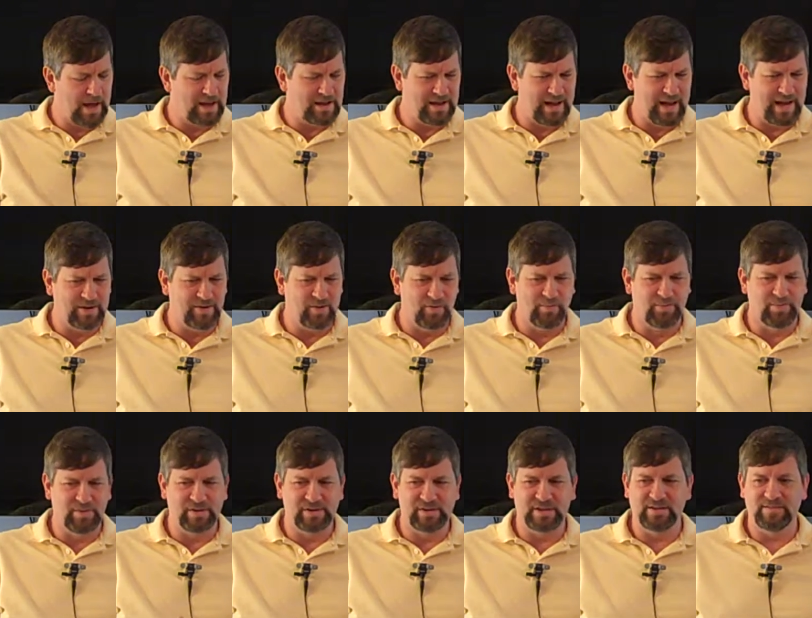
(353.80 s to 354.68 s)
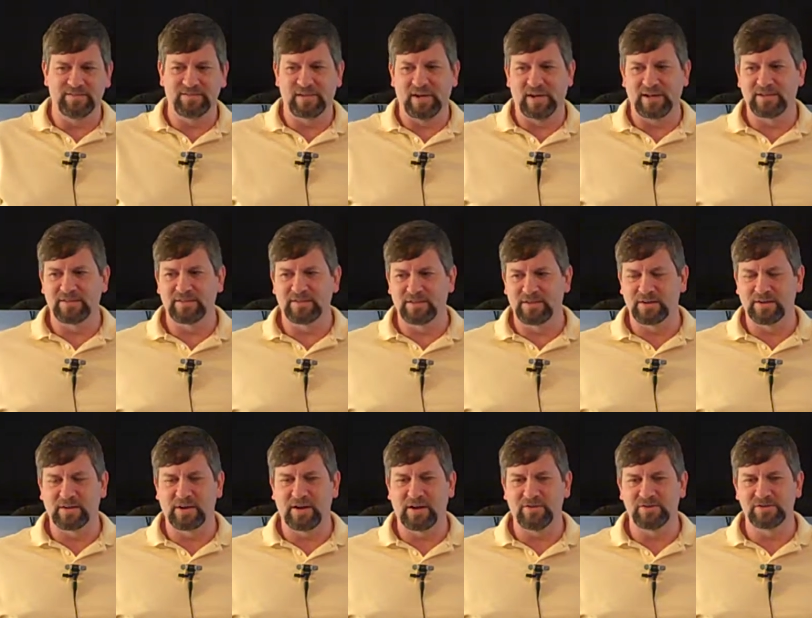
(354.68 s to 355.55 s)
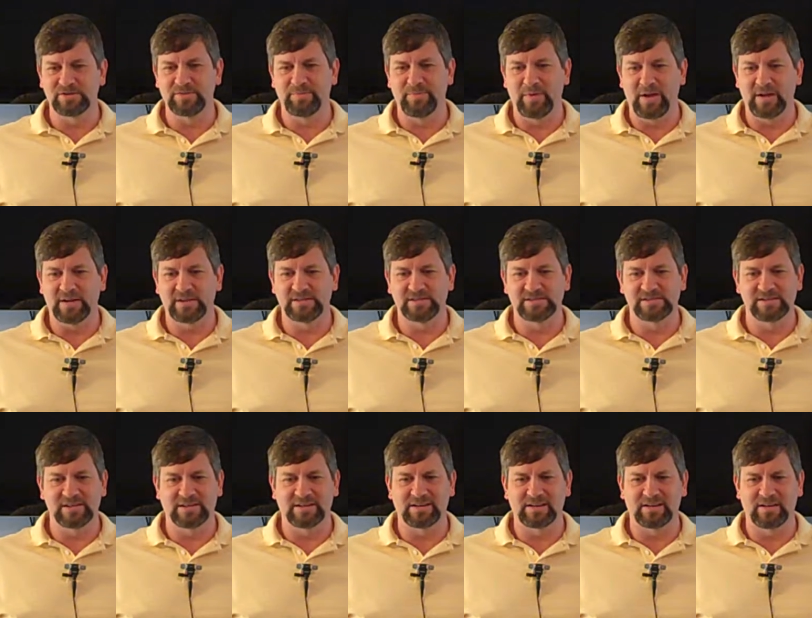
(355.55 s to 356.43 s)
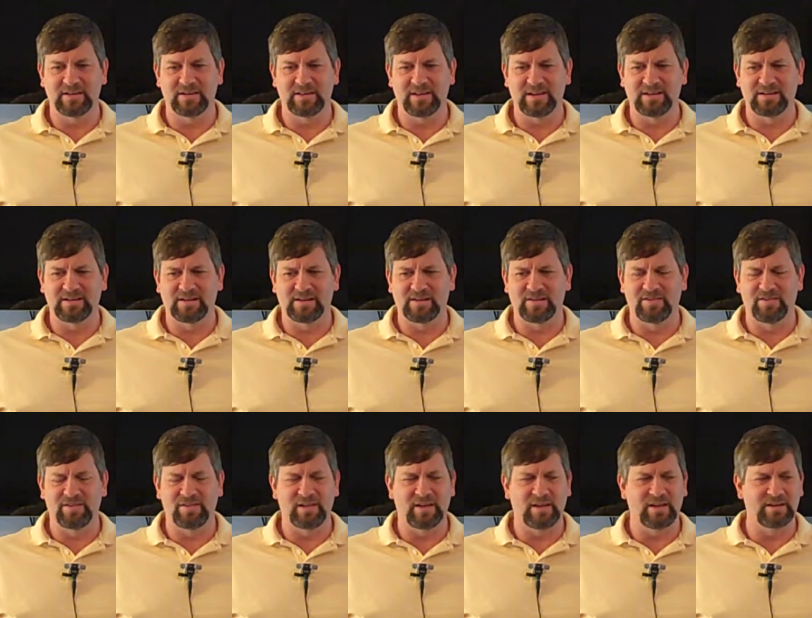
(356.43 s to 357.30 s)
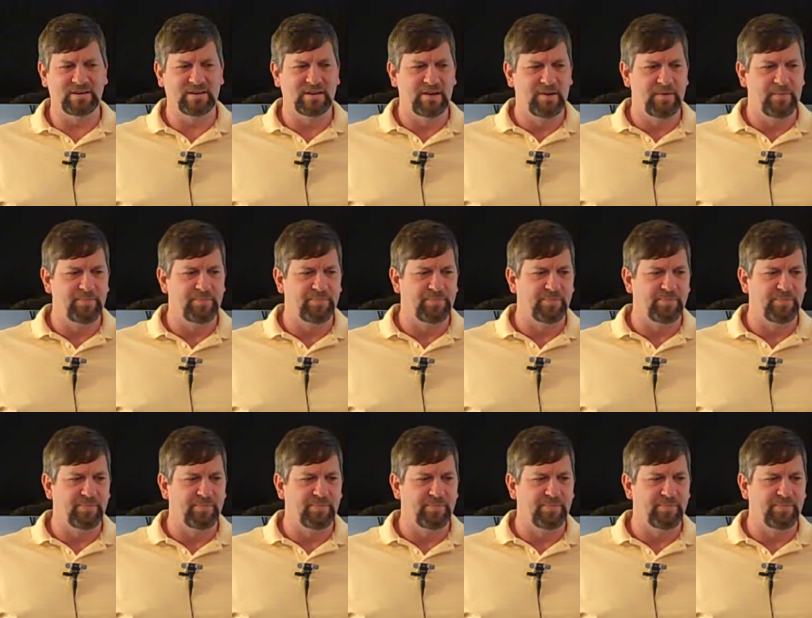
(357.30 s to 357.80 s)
I, I don't believe like the charismatics is that that that